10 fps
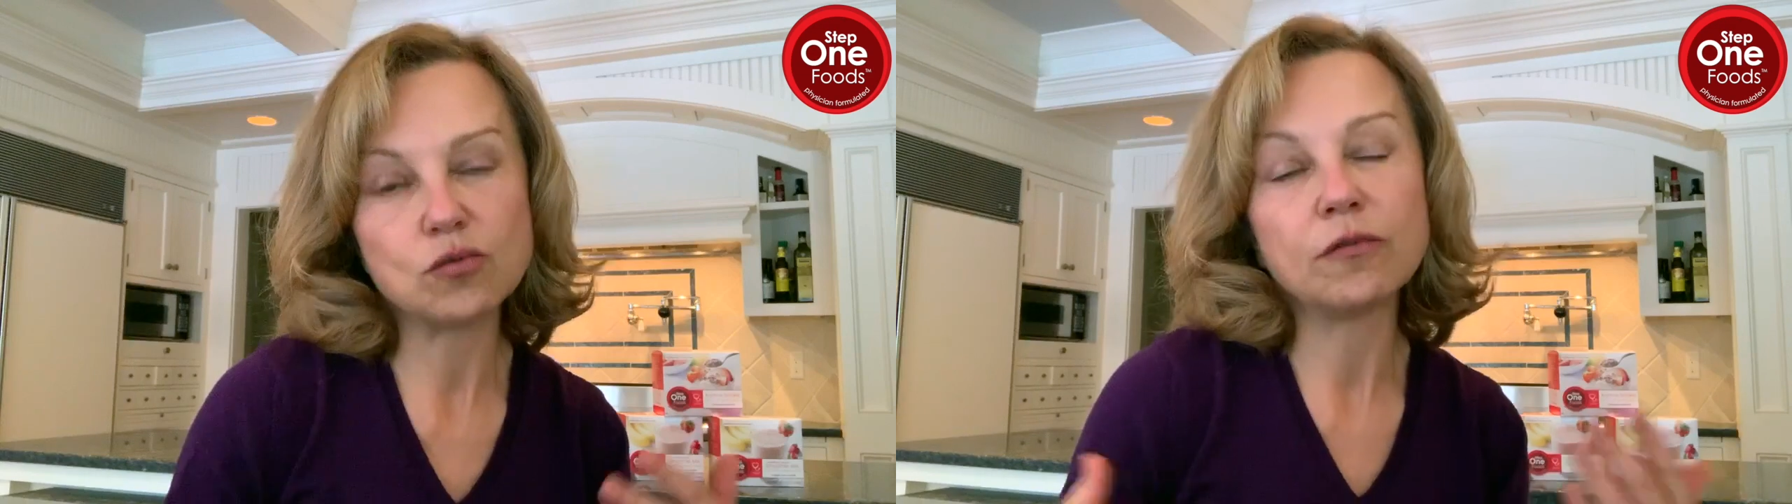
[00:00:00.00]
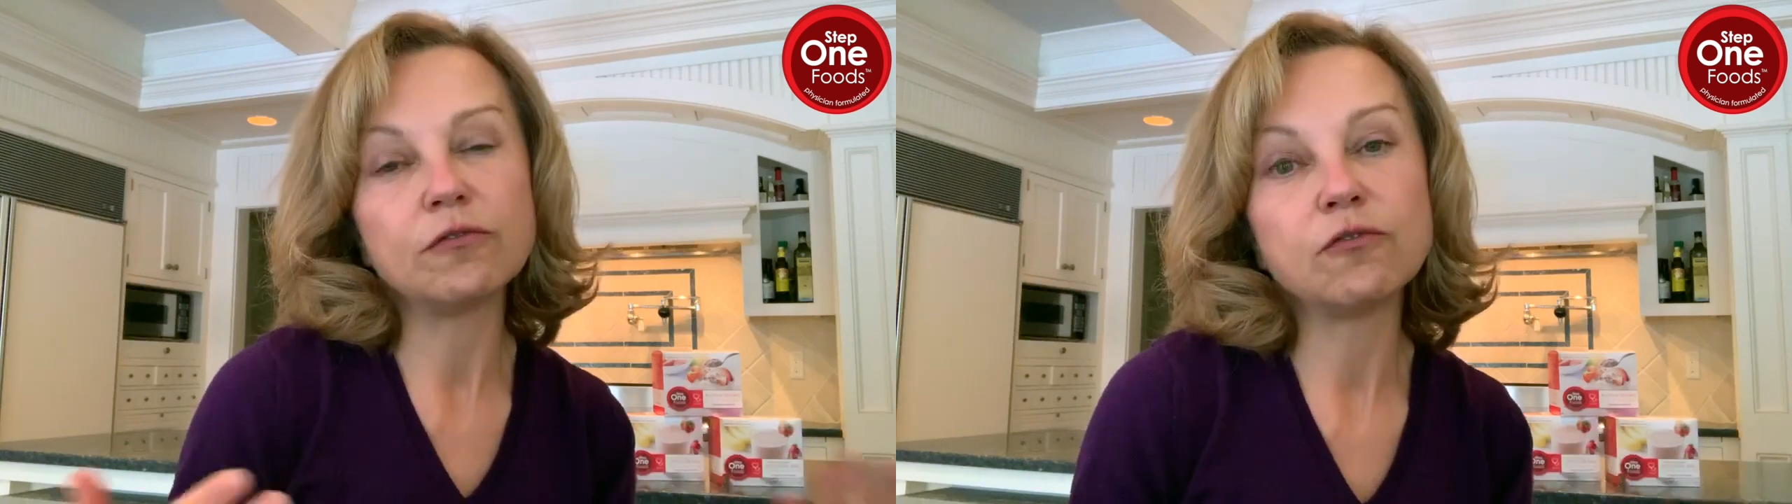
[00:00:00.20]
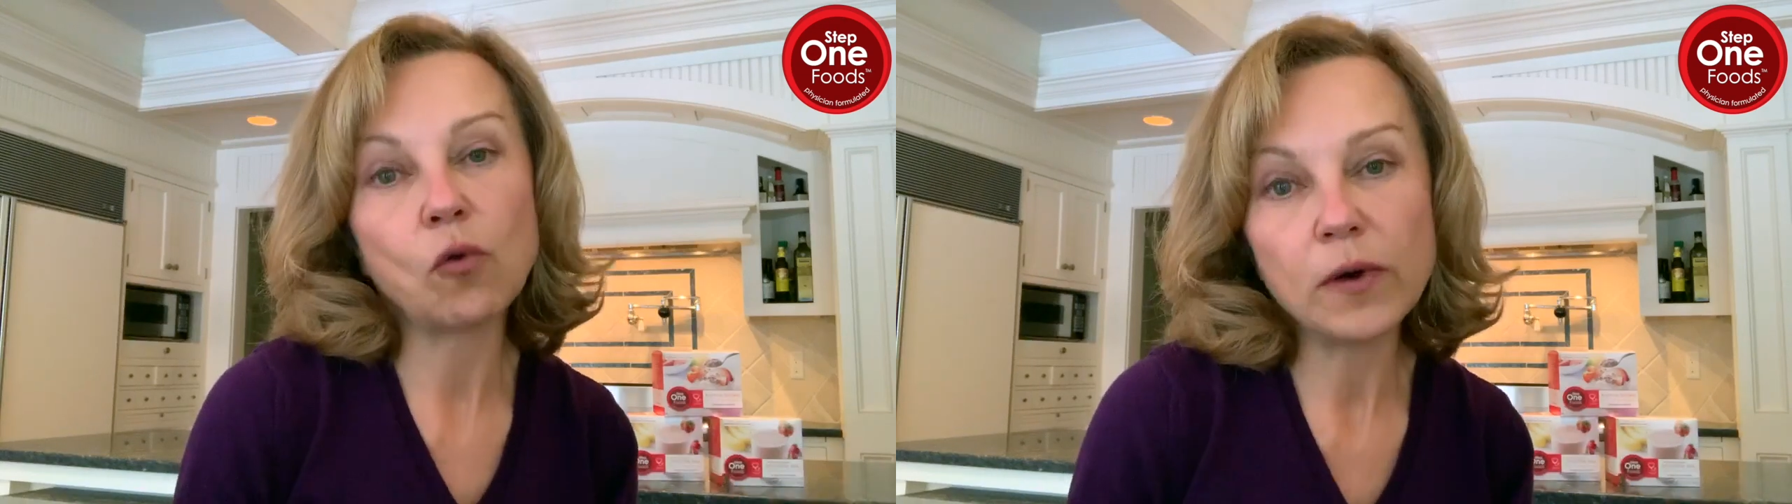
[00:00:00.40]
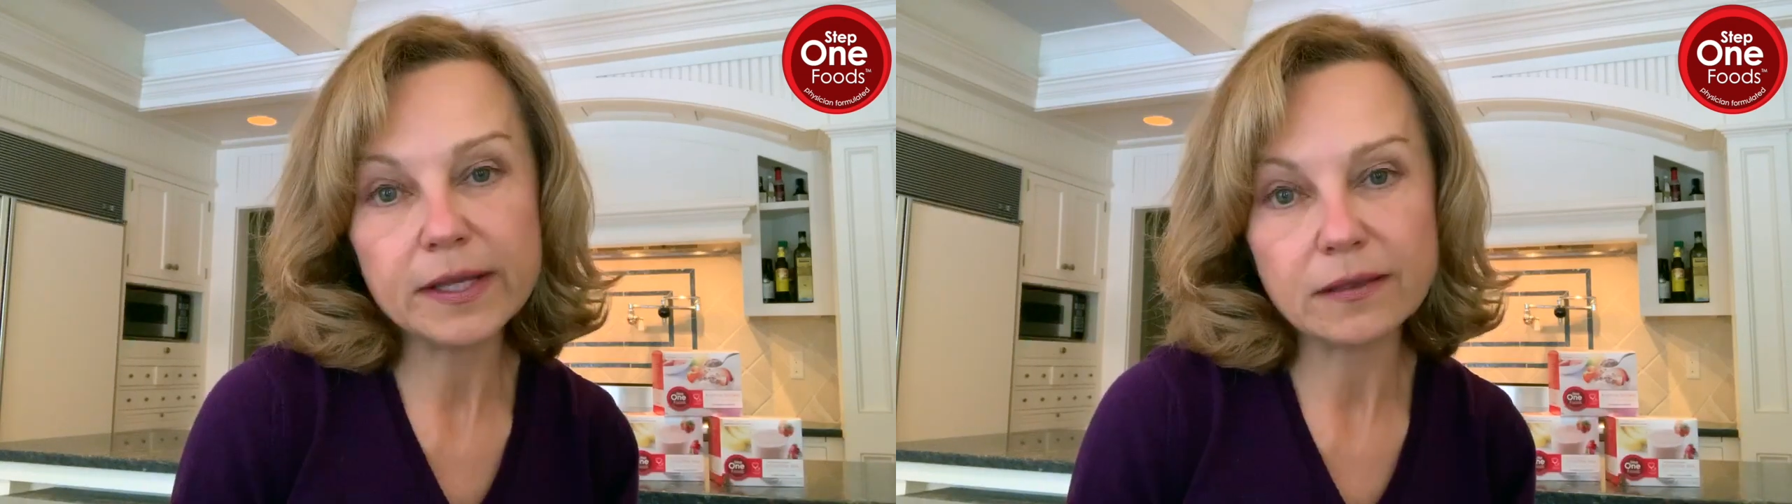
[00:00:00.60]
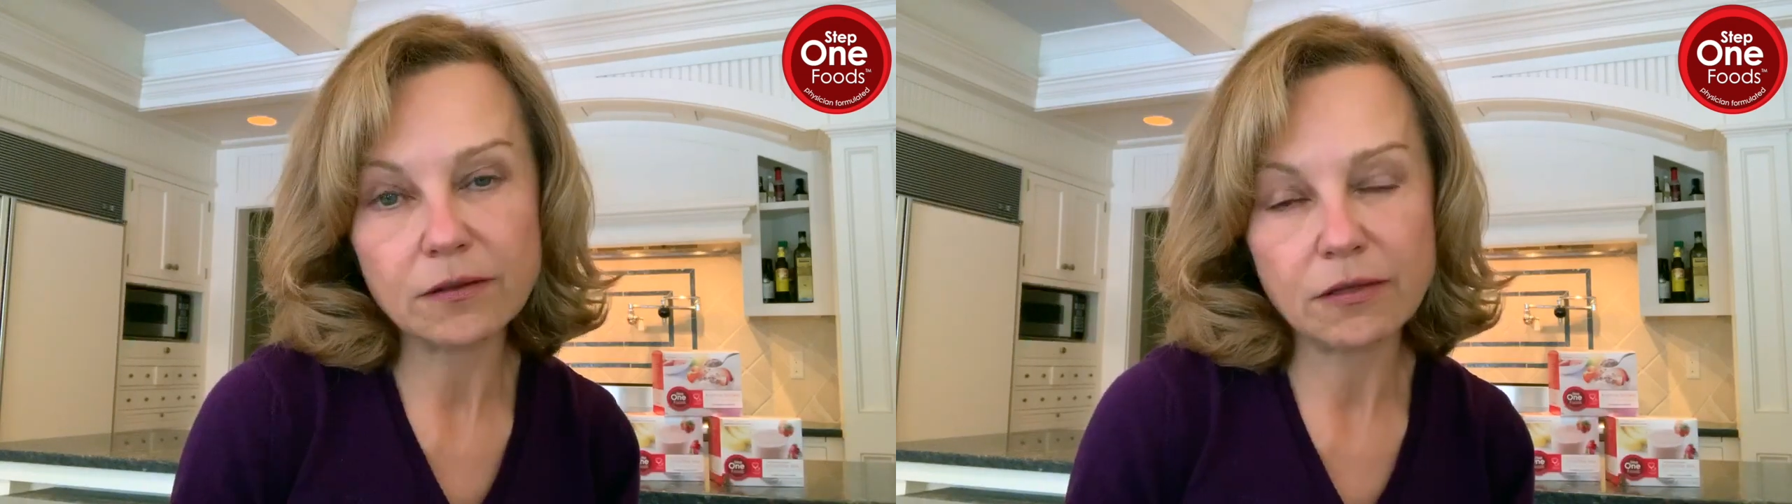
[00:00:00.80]
to
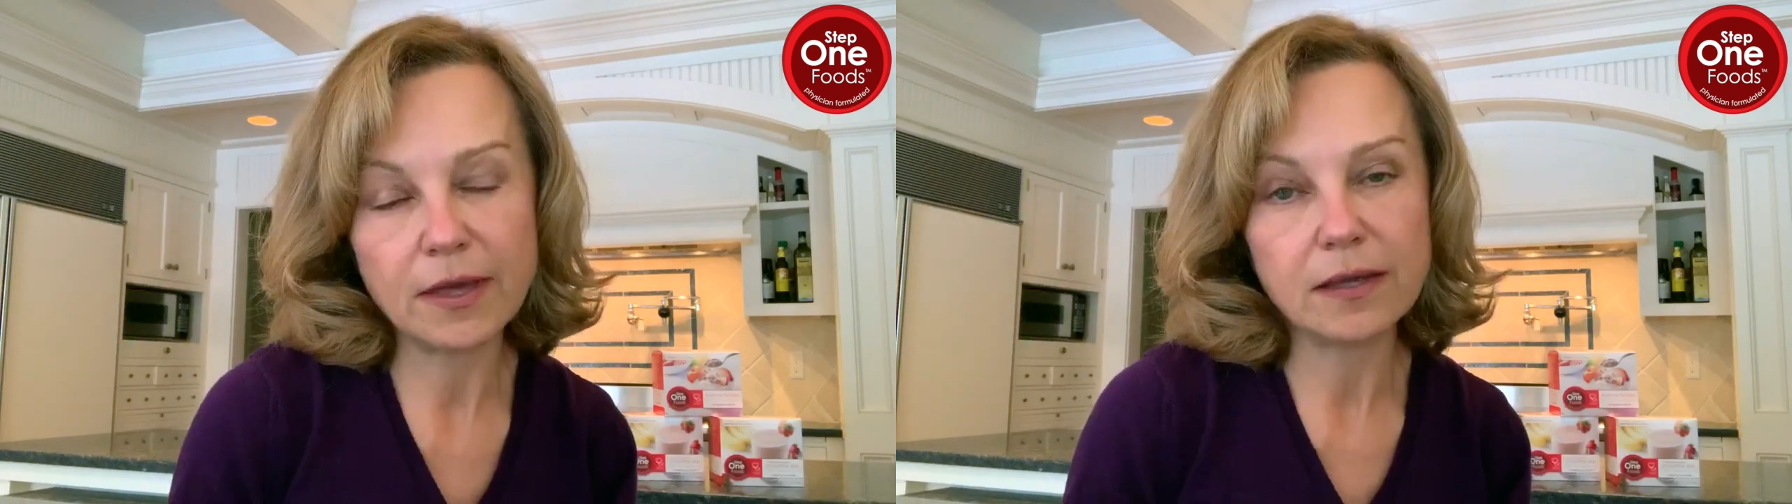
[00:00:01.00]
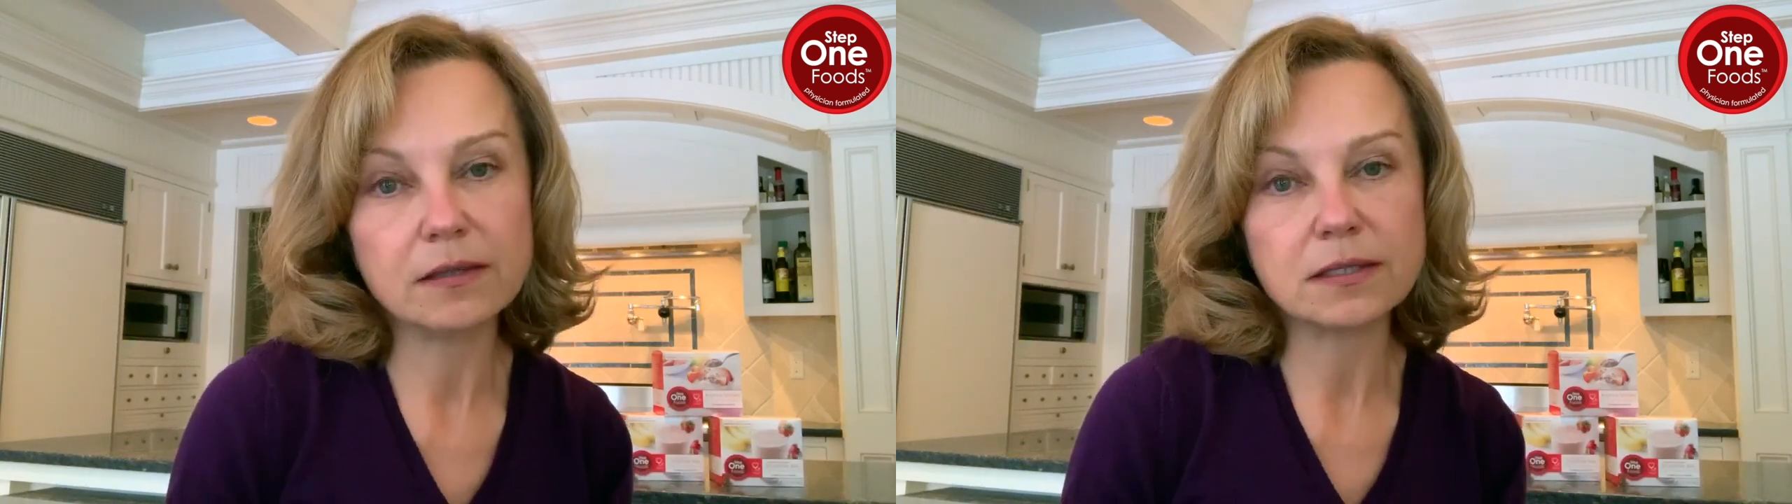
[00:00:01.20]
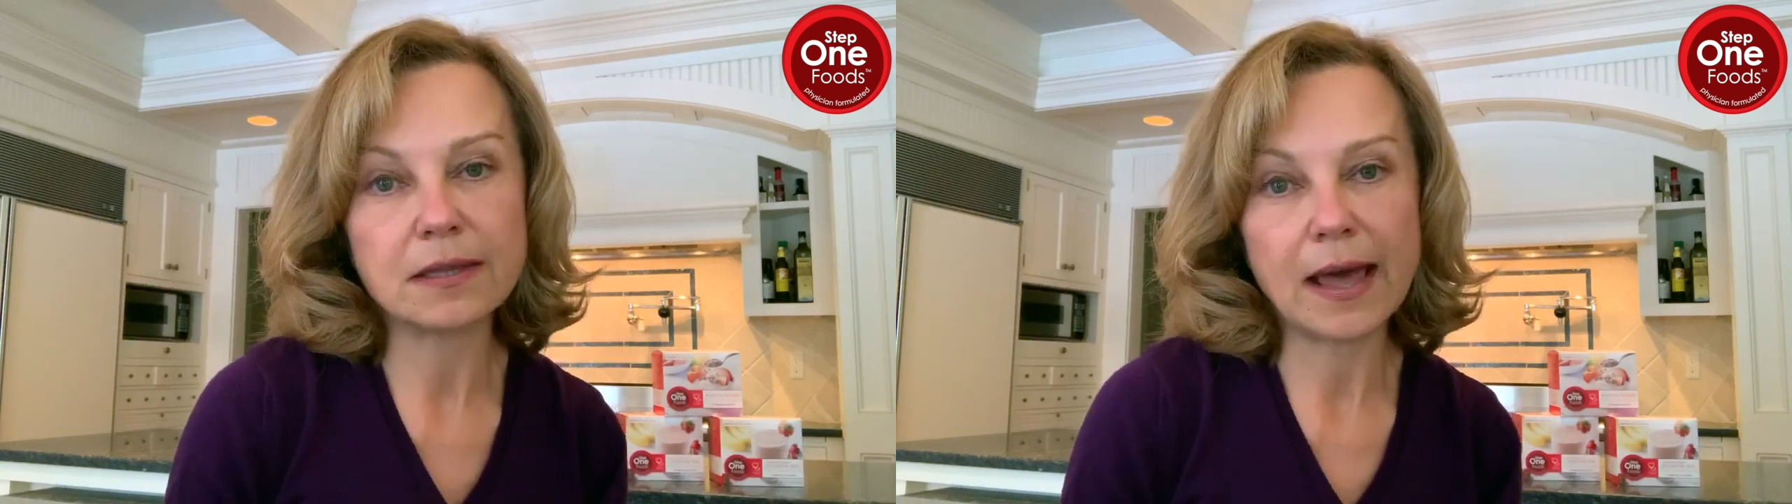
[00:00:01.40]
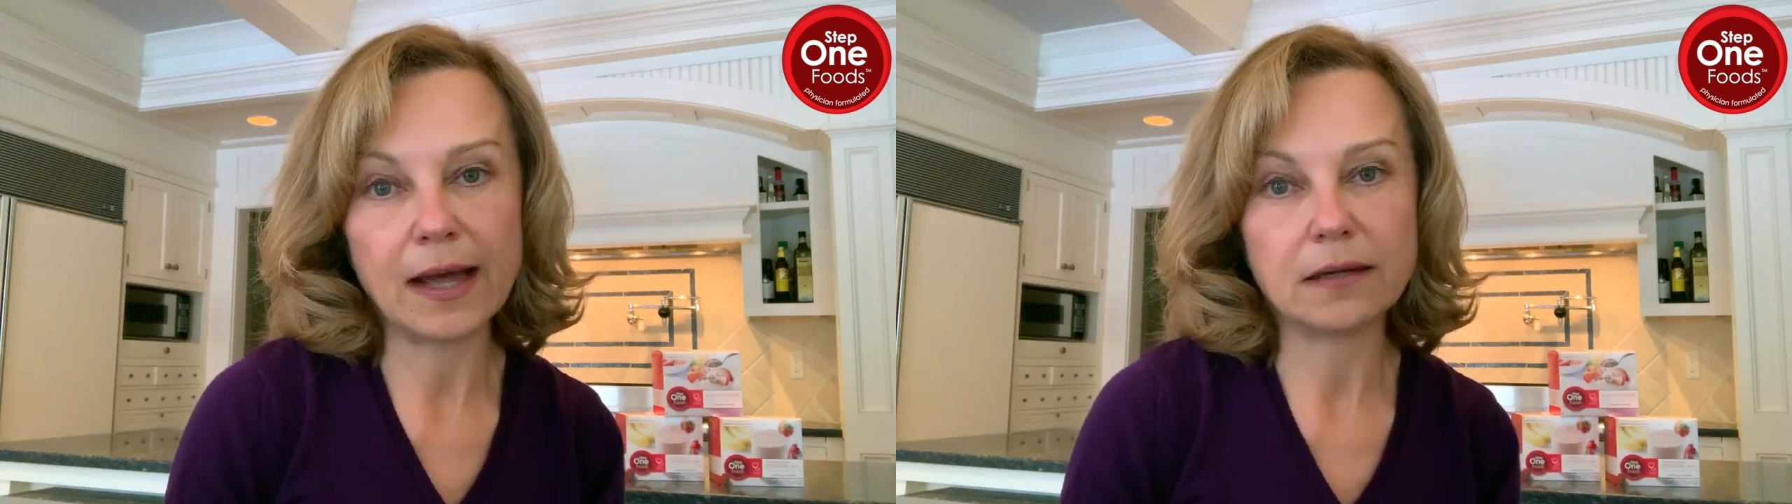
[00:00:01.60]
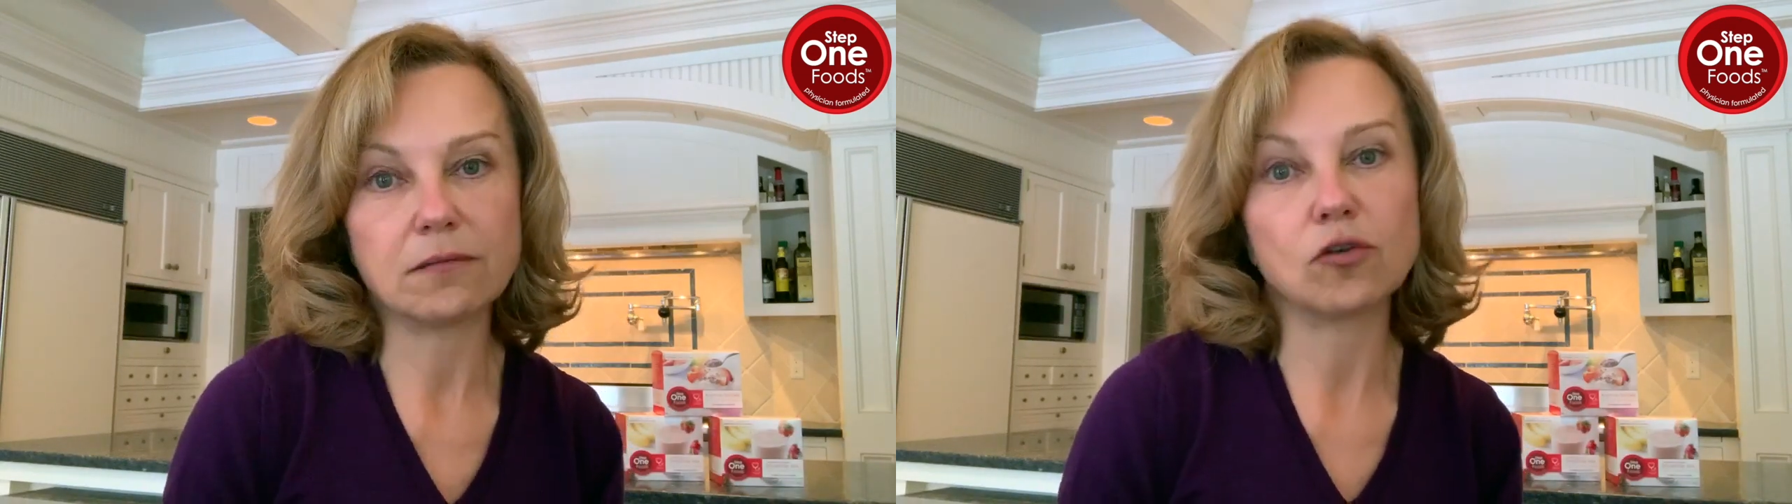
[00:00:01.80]
avoid the things
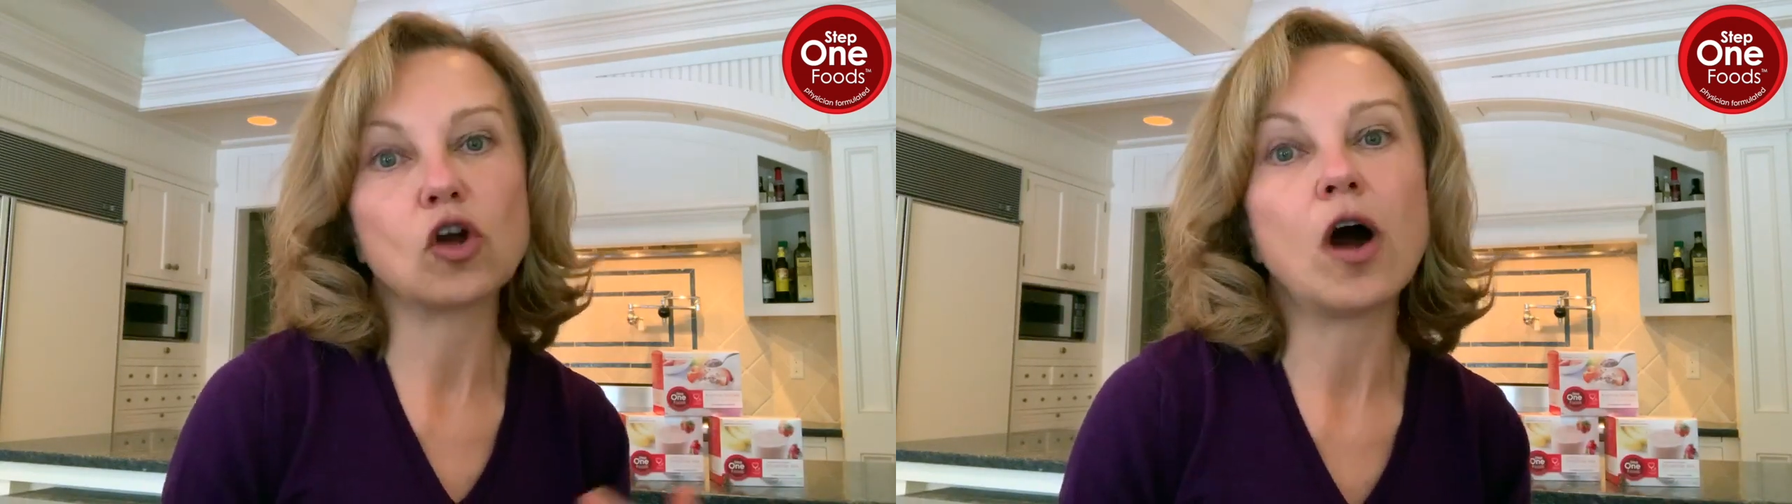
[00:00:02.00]
that